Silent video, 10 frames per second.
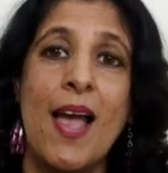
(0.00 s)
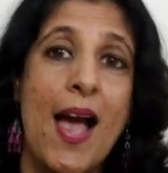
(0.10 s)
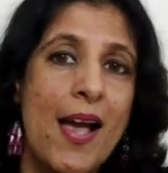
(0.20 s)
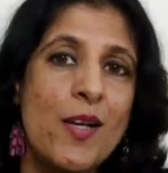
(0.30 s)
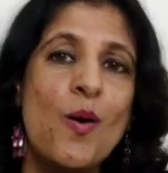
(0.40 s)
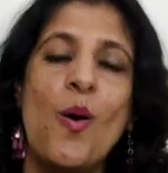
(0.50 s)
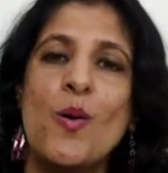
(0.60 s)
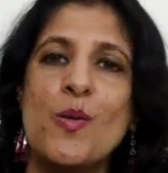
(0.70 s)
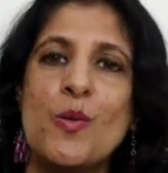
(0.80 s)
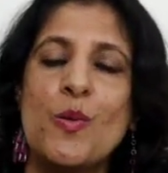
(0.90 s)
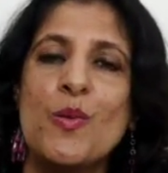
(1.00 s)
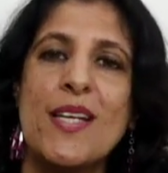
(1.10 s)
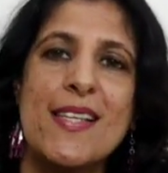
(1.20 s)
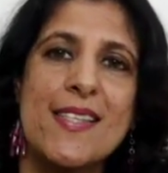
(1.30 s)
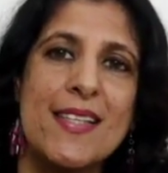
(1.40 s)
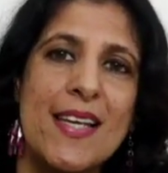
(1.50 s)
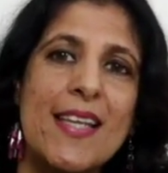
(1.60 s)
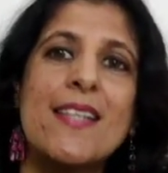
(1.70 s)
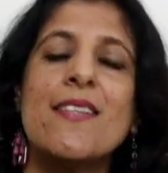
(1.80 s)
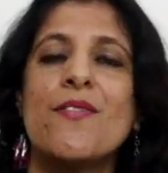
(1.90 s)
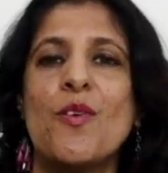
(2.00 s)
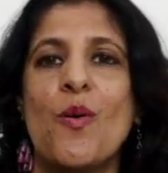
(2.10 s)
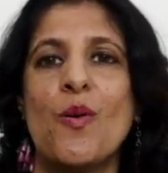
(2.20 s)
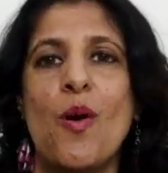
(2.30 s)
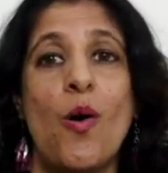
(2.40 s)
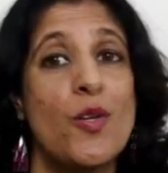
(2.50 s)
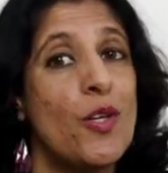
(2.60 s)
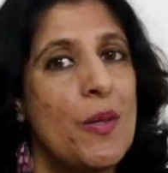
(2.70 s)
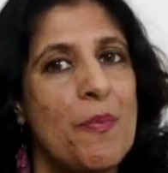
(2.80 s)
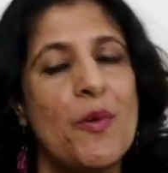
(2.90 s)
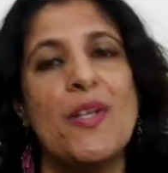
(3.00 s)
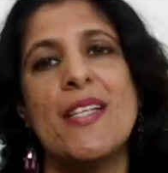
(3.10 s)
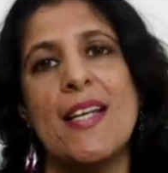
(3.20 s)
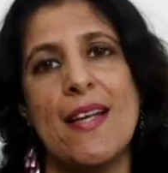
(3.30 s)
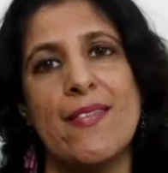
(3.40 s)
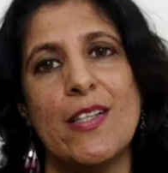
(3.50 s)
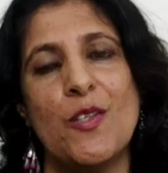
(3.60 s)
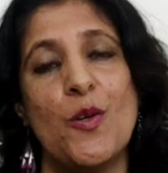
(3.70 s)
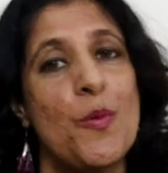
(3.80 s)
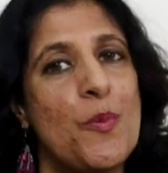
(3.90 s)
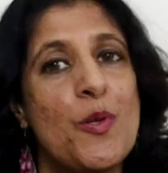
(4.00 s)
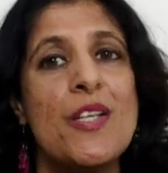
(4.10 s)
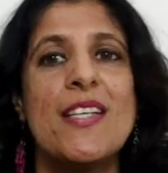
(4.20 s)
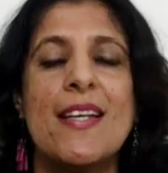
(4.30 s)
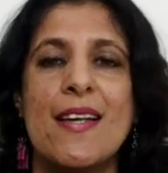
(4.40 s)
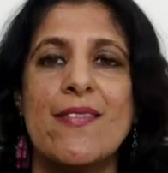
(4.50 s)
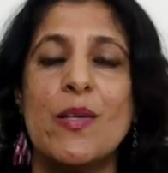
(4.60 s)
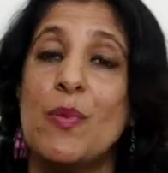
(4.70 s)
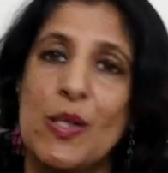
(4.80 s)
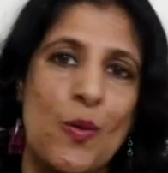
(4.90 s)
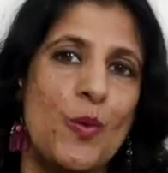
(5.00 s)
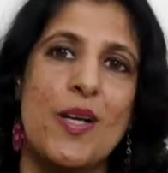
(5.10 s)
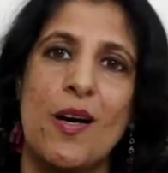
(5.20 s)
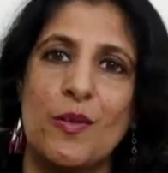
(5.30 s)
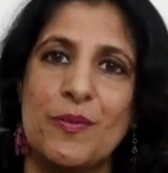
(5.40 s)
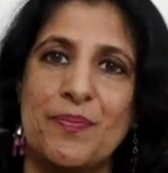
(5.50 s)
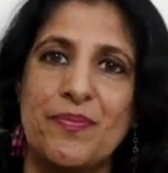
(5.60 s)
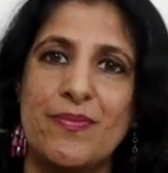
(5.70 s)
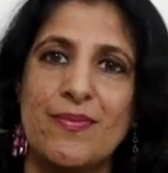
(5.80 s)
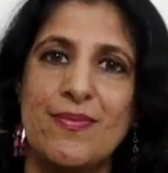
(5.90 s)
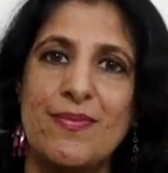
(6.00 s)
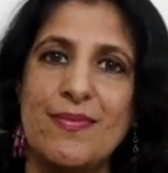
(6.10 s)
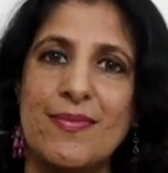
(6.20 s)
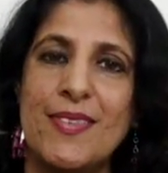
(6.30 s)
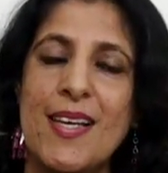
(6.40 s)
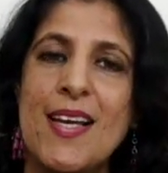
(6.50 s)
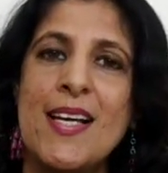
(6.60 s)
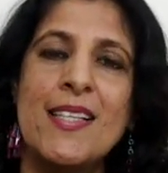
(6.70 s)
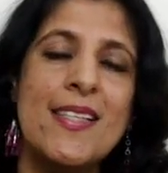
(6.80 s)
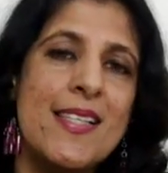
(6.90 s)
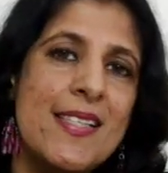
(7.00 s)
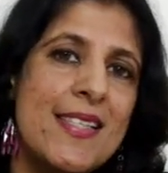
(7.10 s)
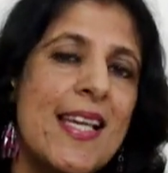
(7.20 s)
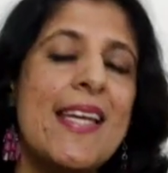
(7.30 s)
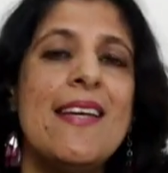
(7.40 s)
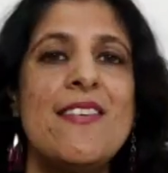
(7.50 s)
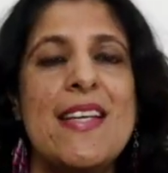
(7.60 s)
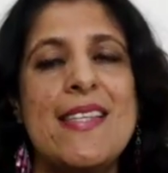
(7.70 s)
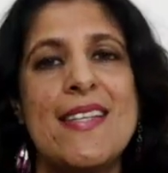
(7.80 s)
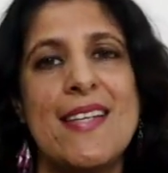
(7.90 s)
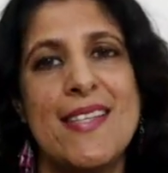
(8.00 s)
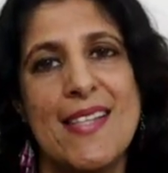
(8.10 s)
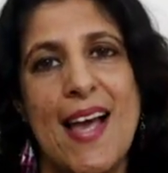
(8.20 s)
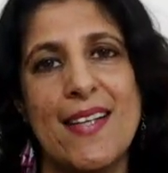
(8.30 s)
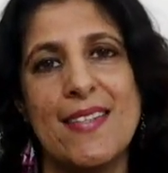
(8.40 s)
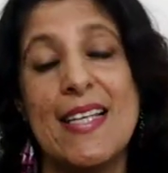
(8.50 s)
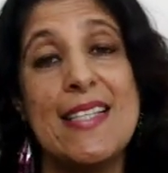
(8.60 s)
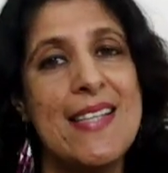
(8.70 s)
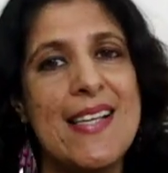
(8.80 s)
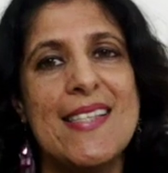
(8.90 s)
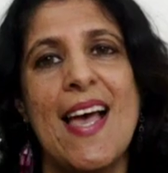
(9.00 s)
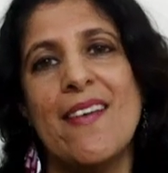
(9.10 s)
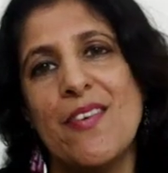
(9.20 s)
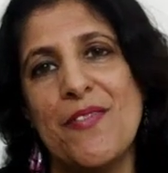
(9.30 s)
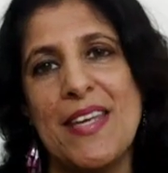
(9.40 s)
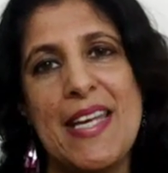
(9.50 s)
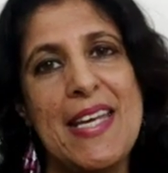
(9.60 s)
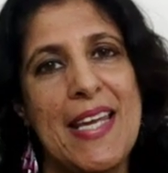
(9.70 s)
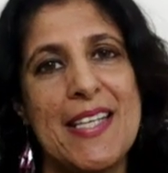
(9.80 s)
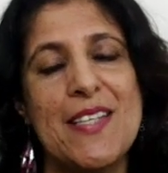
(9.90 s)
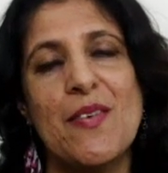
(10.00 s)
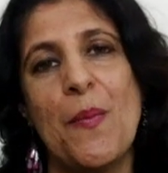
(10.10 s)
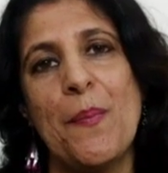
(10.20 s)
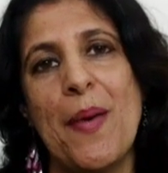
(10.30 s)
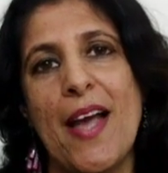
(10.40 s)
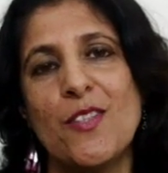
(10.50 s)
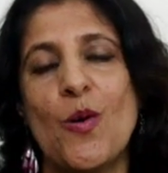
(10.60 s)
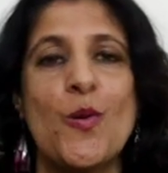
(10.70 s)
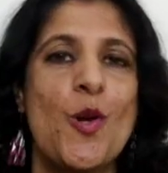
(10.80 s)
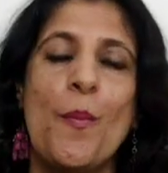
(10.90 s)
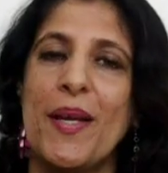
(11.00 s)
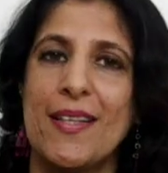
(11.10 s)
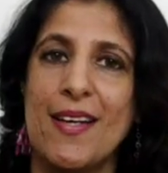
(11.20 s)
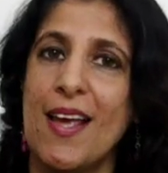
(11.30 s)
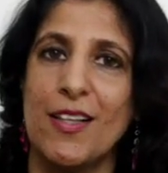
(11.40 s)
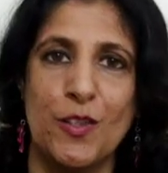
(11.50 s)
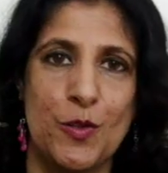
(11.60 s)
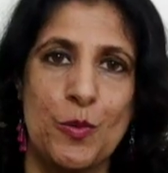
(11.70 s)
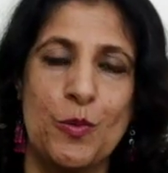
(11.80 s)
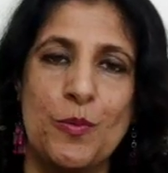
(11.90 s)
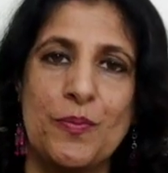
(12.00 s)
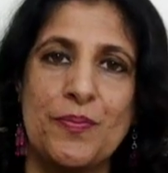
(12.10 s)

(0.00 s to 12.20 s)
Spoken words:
Anger also takes a negative toll on your immunity level. Your immunity level will go down. The second reason is that it does have a very negative impact on your mental health too.